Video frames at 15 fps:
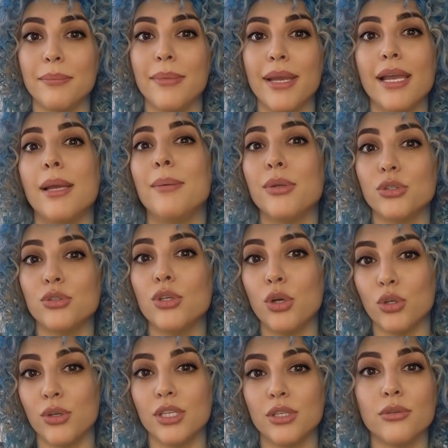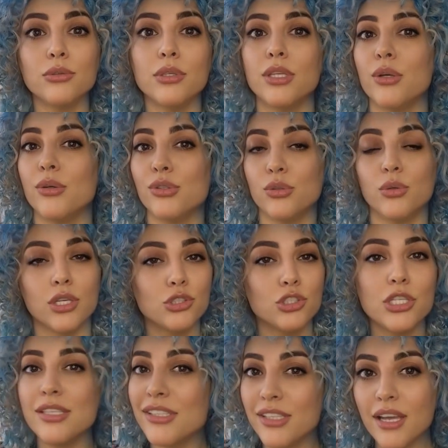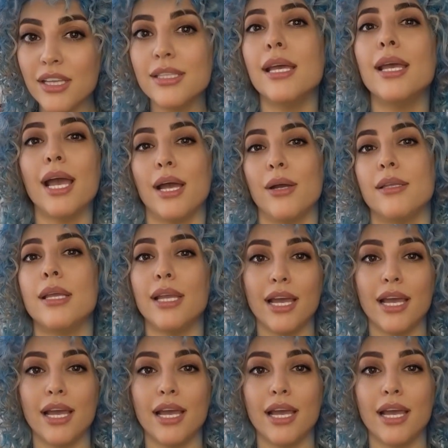makeup tutorial for those who are just starting out